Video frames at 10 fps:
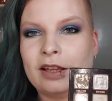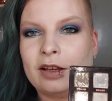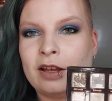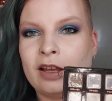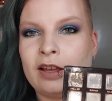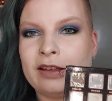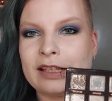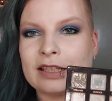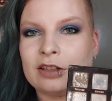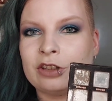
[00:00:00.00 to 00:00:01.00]

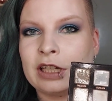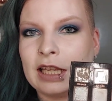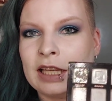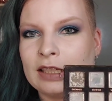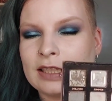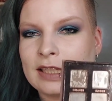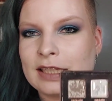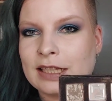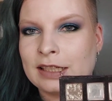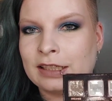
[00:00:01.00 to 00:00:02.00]
Eccentric is
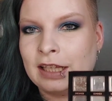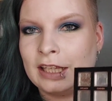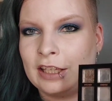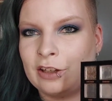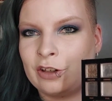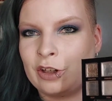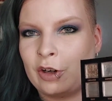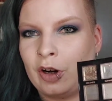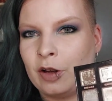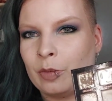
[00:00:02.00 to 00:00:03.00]
still
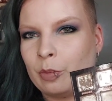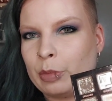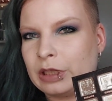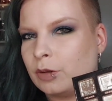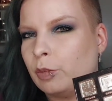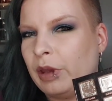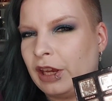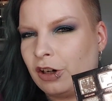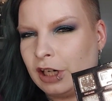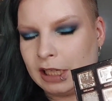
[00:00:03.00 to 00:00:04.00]
here, but
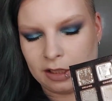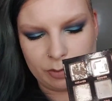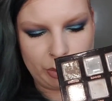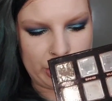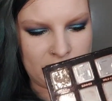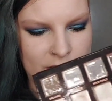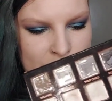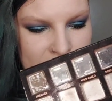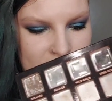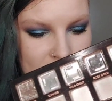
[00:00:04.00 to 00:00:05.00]
barely.
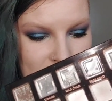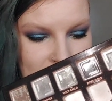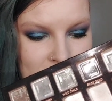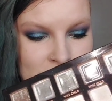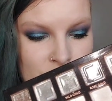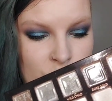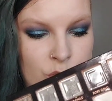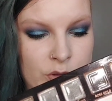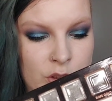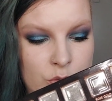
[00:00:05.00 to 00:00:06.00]
I
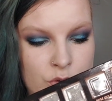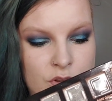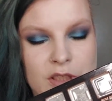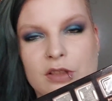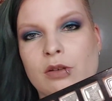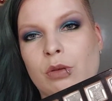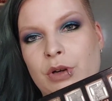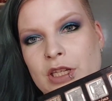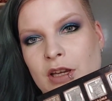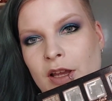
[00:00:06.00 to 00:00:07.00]
only used it
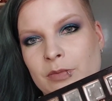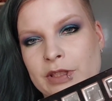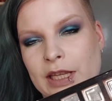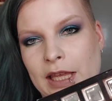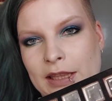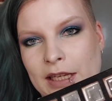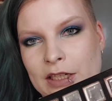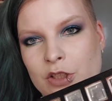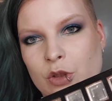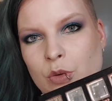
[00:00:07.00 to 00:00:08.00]
3 times, and that
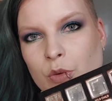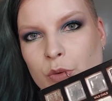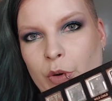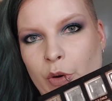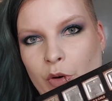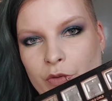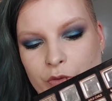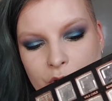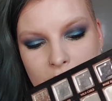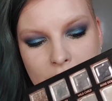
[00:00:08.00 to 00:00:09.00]
is total of
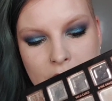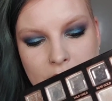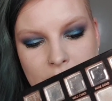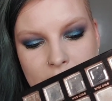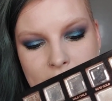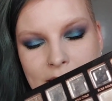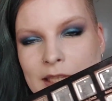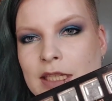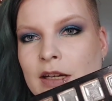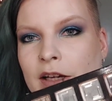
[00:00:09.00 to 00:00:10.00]

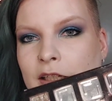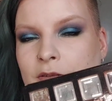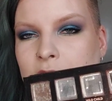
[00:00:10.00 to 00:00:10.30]
89.